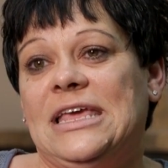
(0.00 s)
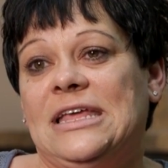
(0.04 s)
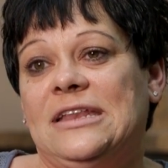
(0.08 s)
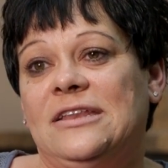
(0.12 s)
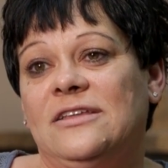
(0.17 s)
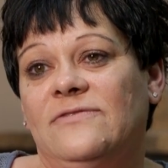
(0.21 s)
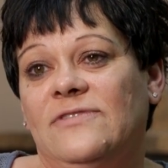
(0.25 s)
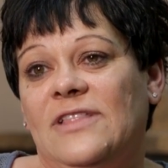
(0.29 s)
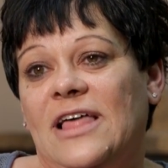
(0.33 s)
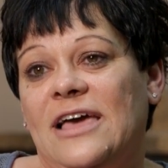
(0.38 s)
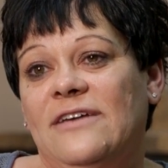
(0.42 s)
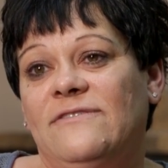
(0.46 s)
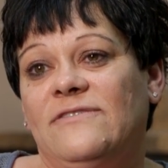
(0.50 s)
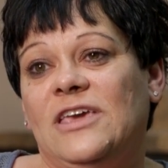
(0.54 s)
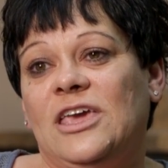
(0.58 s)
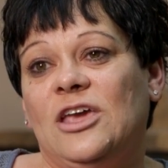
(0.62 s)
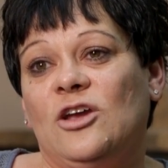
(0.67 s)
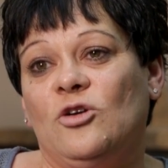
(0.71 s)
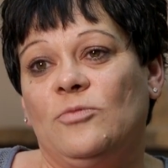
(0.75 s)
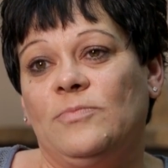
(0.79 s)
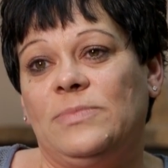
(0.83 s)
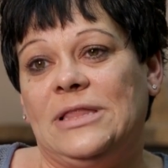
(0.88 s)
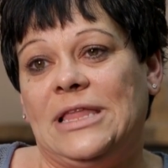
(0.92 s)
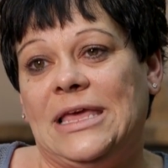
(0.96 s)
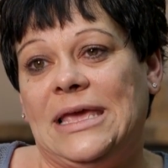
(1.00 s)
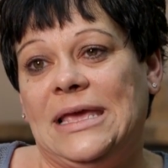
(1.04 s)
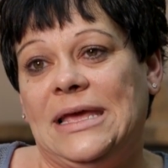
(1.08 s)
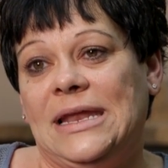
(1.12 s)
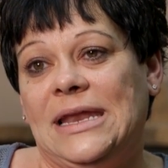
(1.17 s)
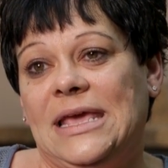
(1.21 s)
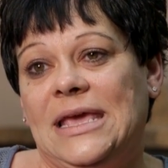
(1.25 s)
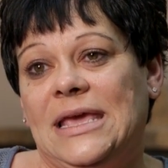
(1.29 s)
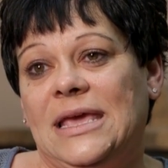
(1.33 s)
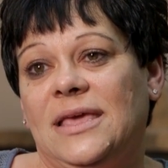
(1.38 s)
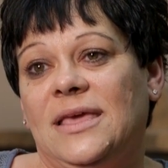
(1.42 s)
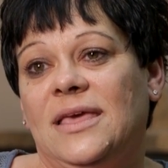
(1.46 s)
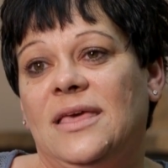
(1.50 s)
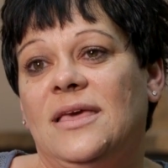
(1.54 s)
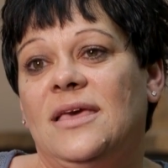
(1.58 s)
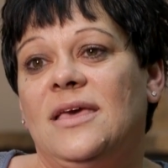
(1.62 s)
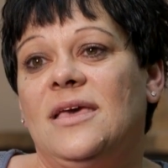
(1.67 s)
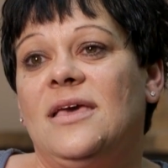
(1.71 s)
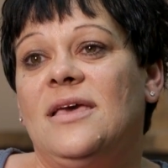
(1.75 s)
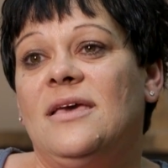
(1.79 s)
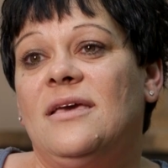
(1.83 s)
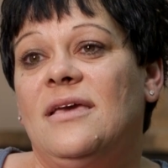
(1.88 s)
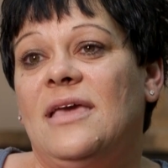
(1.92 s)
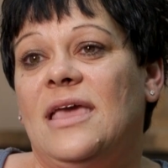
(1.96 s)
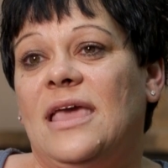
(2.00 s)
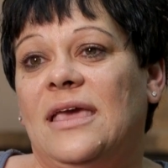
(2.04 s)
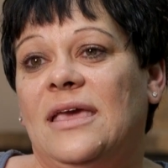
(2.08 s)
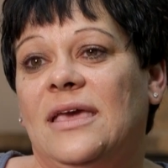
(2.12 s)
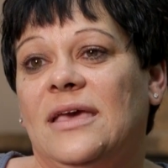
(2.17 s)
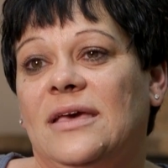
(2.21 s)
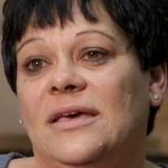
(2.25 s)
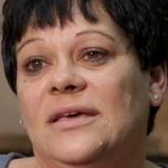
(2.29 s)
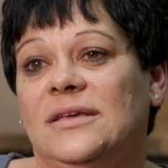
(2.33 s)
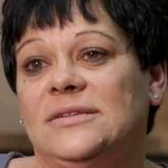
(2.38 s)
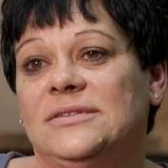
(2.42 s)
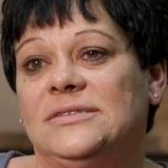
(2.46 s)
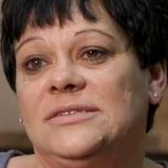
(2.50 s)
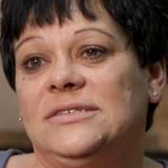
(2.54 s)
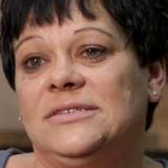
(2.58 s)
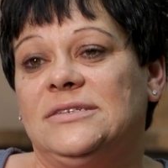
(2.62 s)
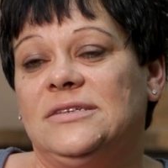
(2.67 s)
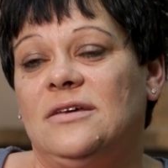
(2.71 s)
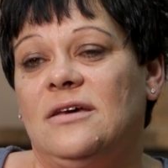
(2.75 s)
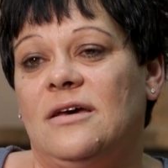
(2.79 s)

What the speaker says: end-of-life care planning, and